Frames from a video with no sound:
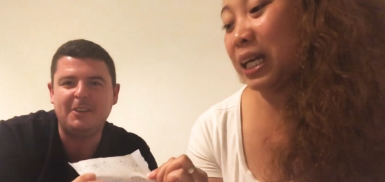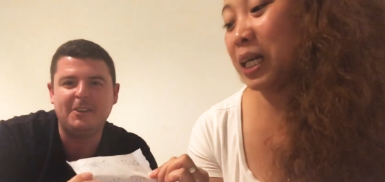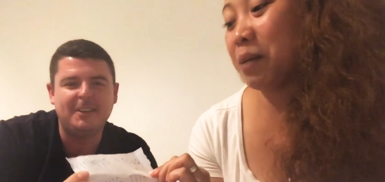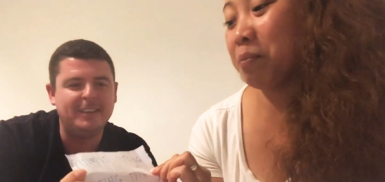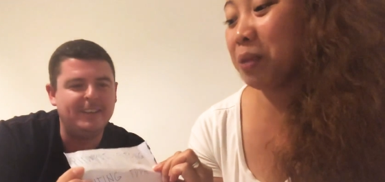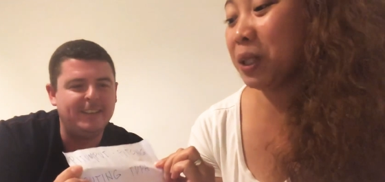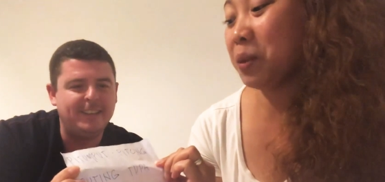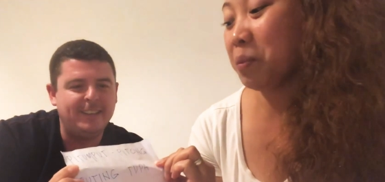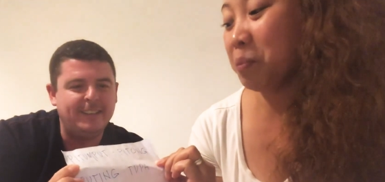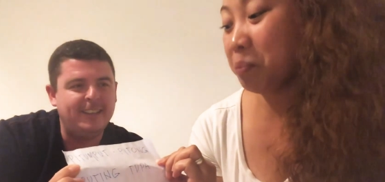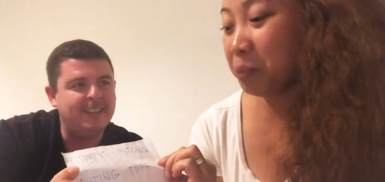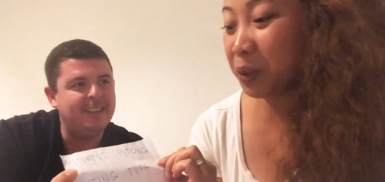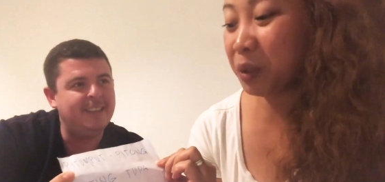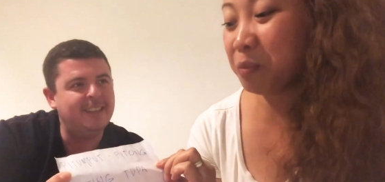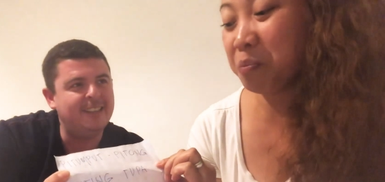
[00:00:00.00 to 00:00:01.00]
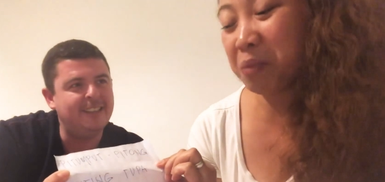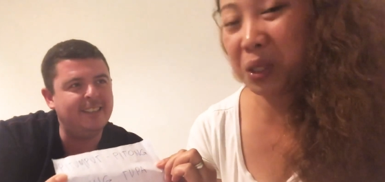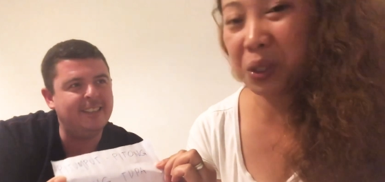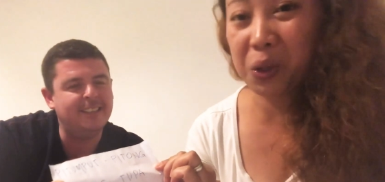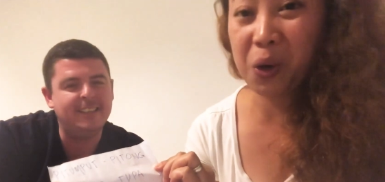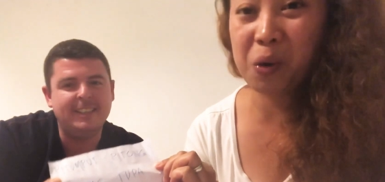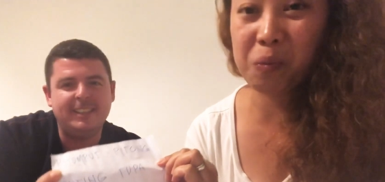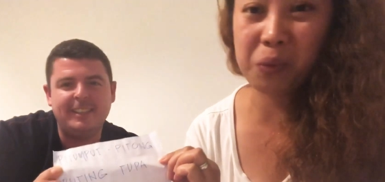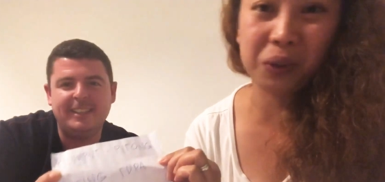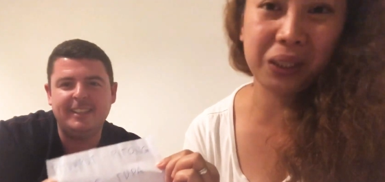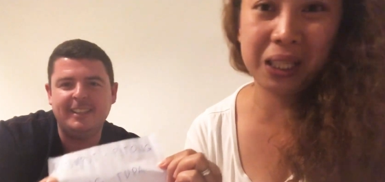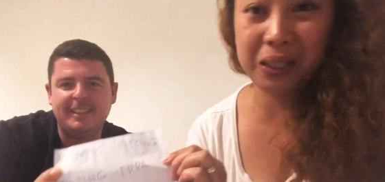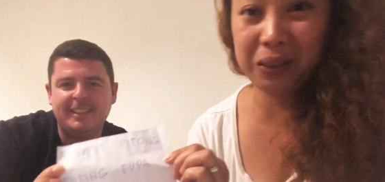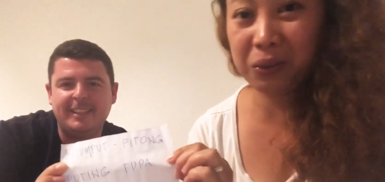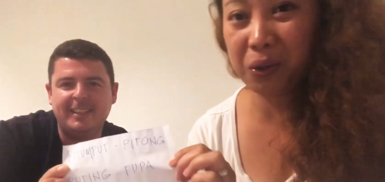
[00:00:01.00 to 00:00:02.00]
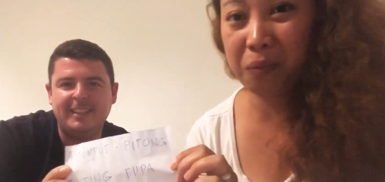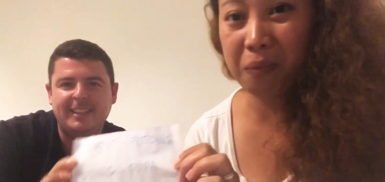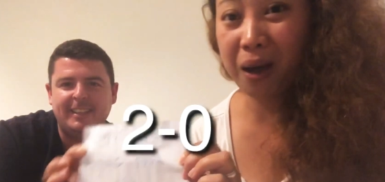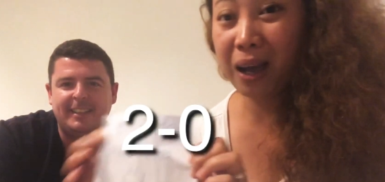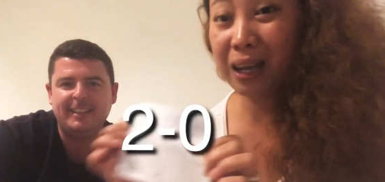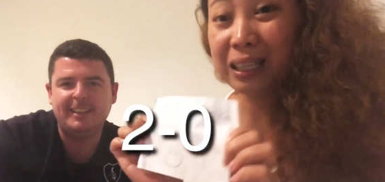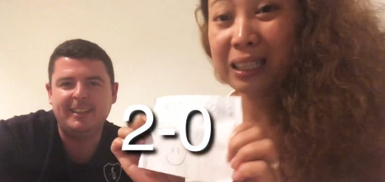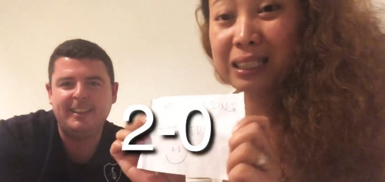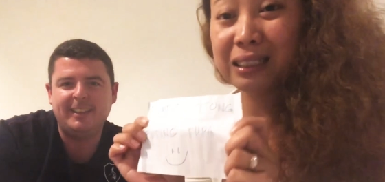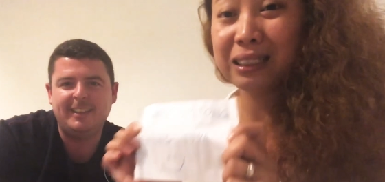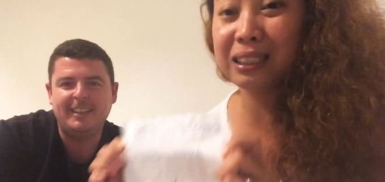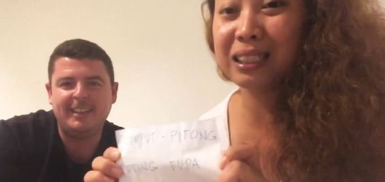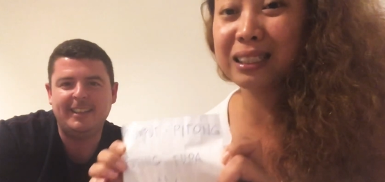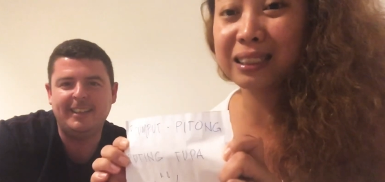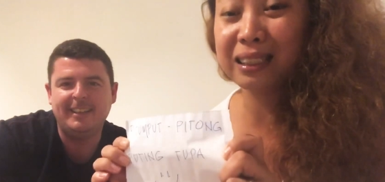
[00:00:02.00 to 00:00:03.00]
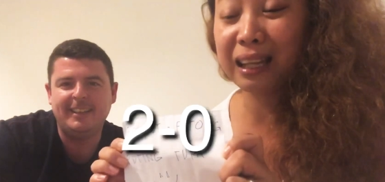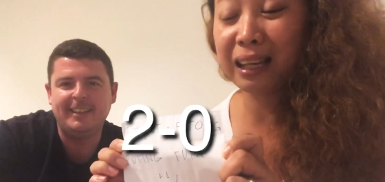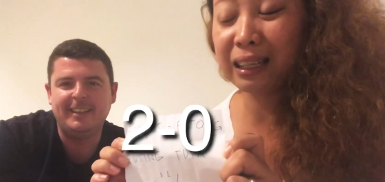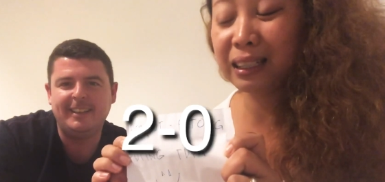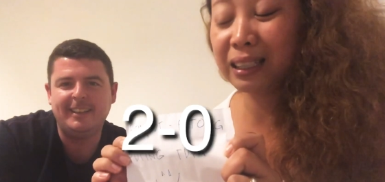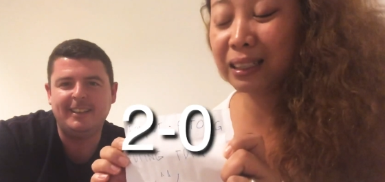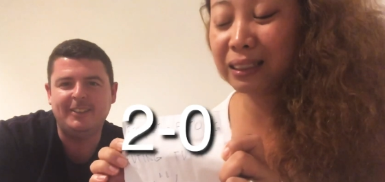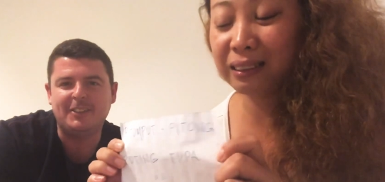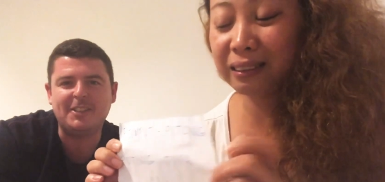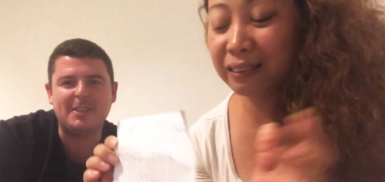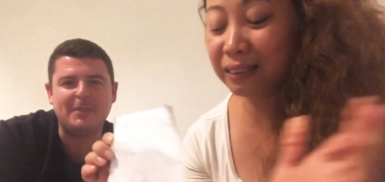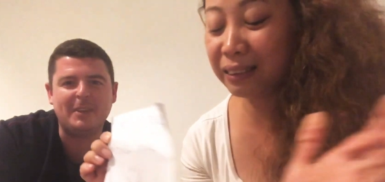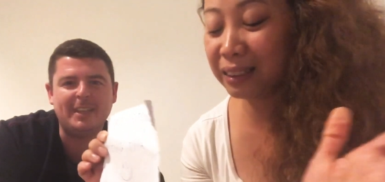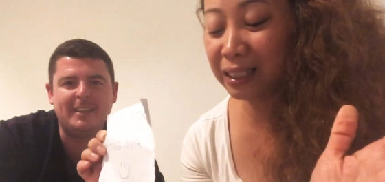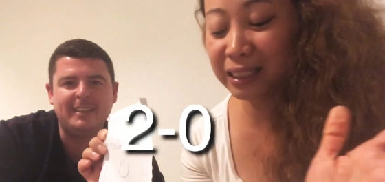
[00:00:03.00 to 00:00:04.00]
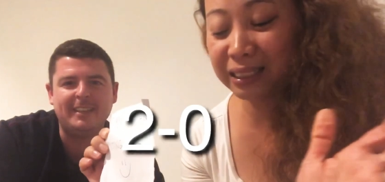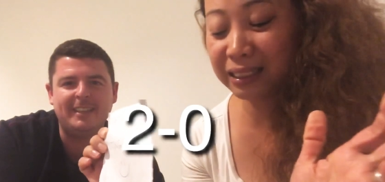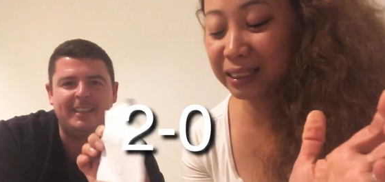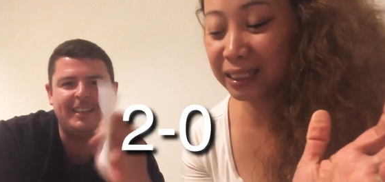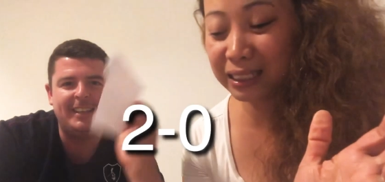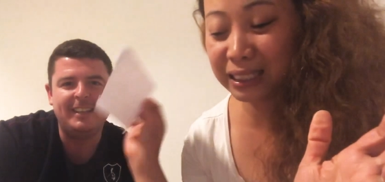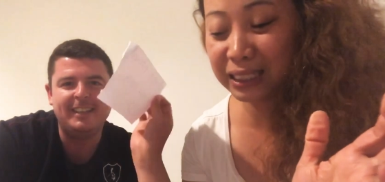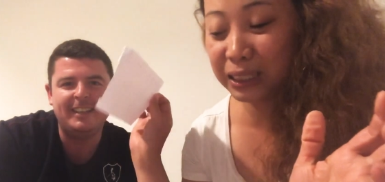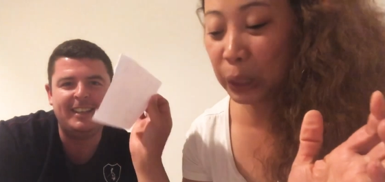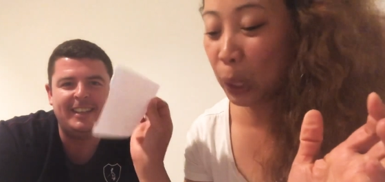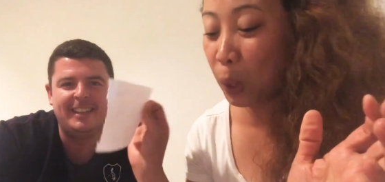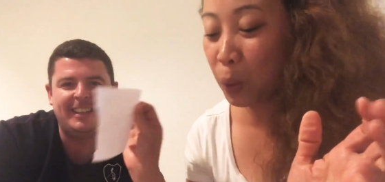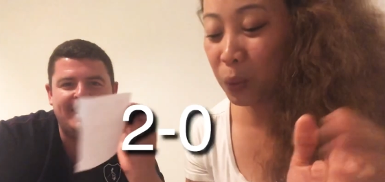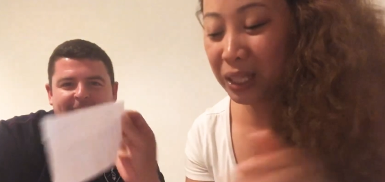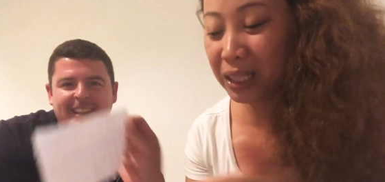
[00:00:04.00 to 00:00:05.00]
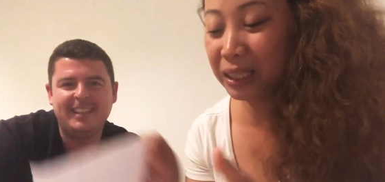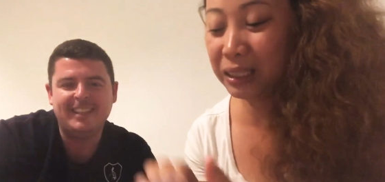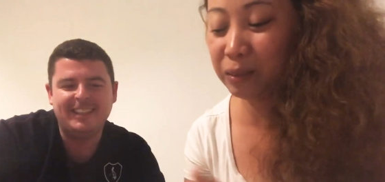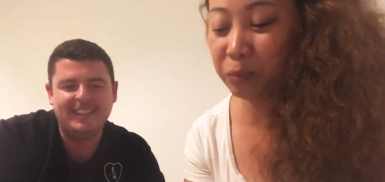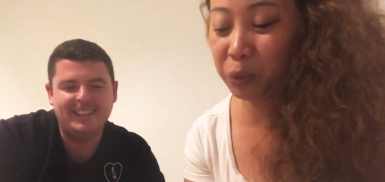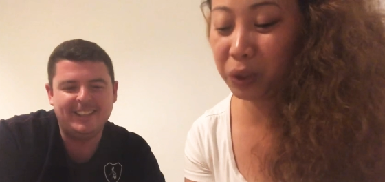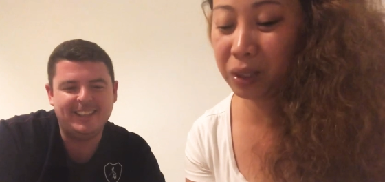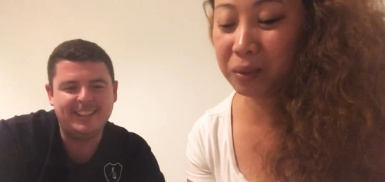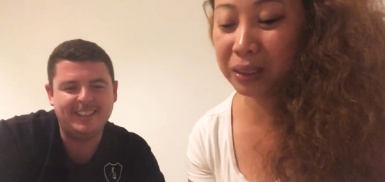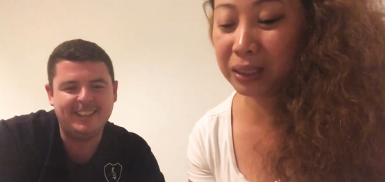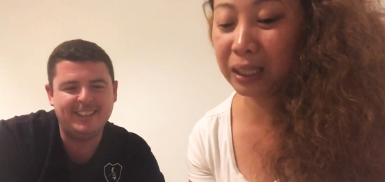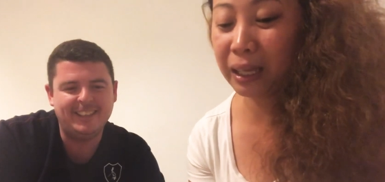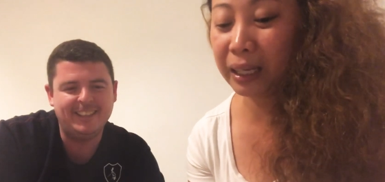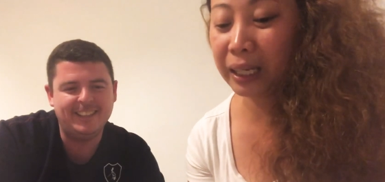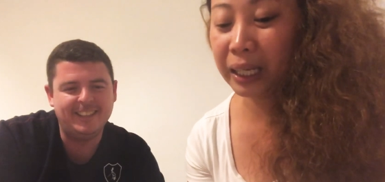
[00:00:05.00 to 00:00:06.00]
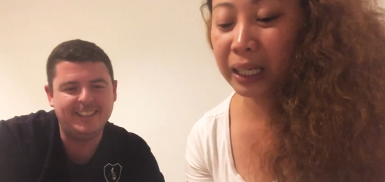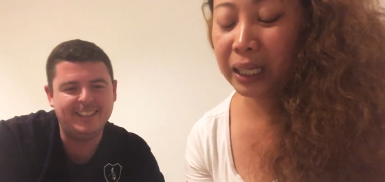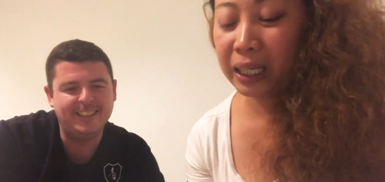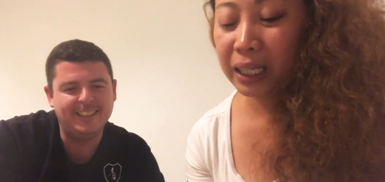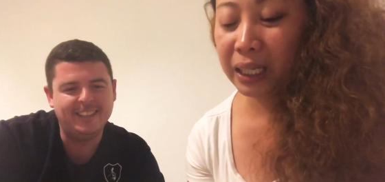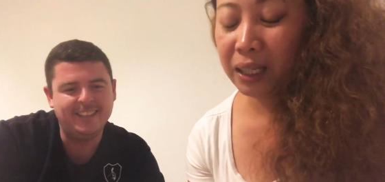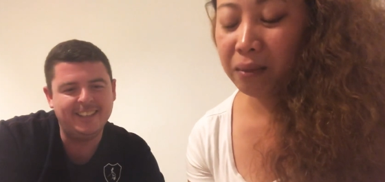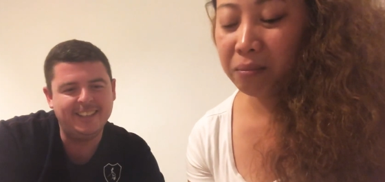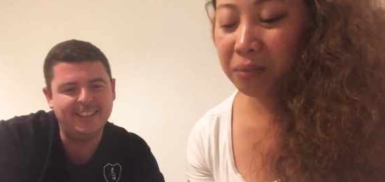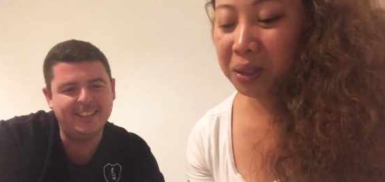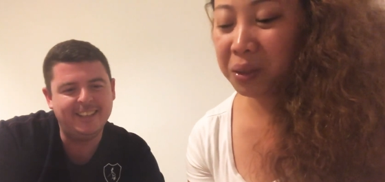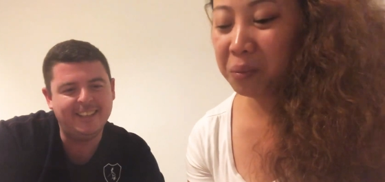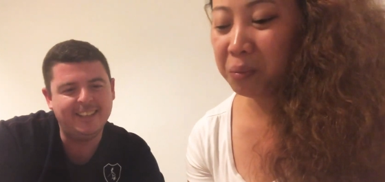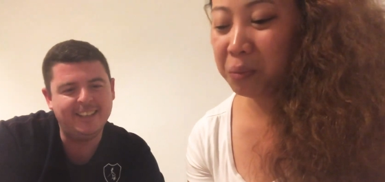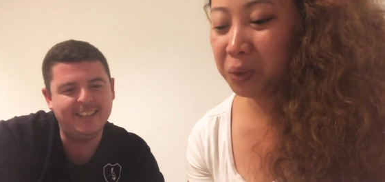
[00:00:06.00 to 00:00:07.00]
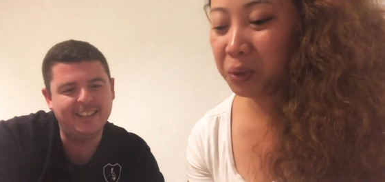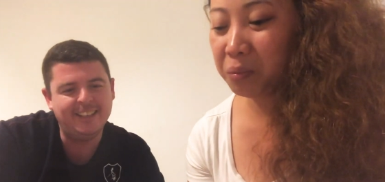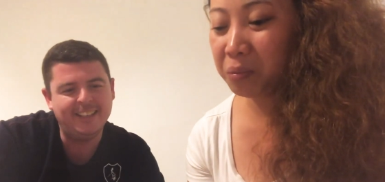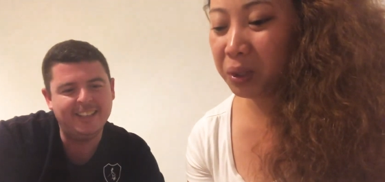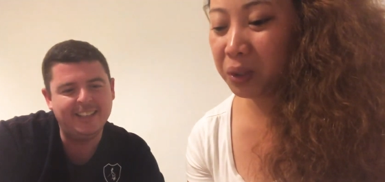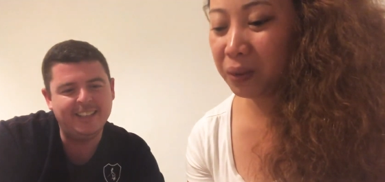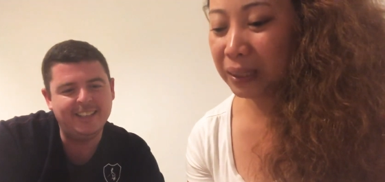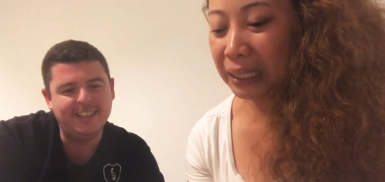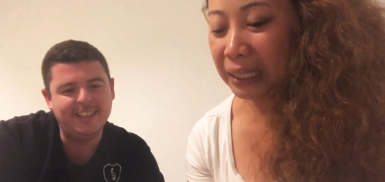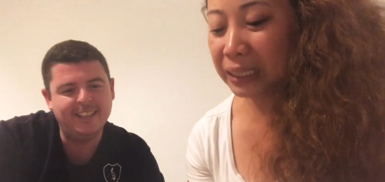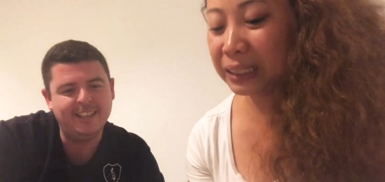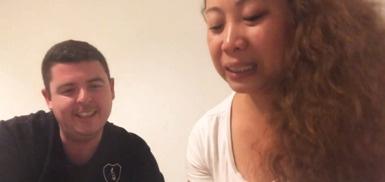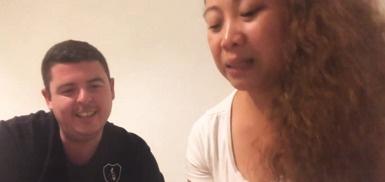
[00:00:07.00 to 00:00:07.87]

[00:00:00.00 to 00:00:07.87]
Speaker 1: like pitong put pitong puting tupa, and it's just like. What does it mean? It's just so easy for him. It's like pitong put pitong, like